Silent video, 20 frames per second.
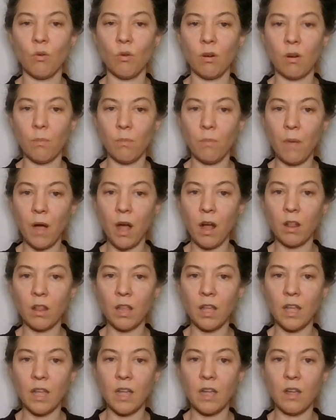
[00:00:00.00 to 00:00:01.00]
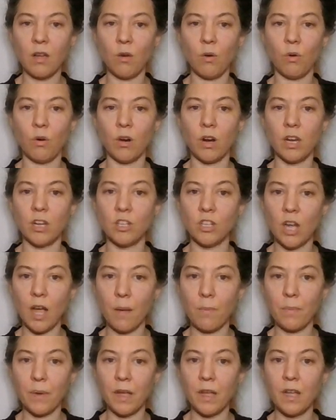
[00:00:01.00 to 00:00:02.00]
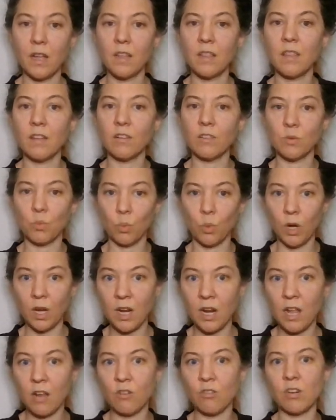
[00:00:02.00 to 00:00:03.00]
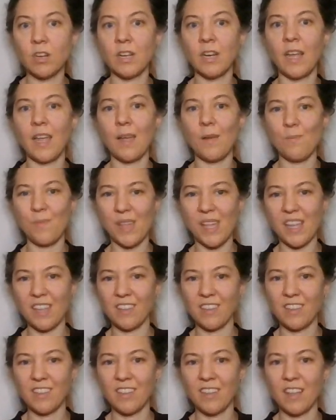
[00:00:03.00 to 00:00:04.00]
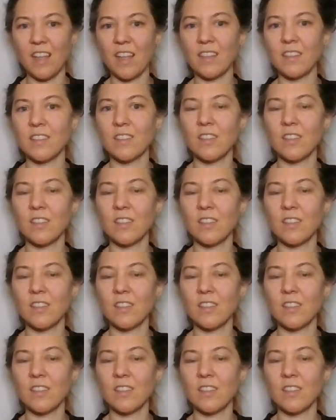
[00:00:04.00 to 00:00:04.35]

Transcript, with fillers: or a mala or a japa, there's 108 beads. And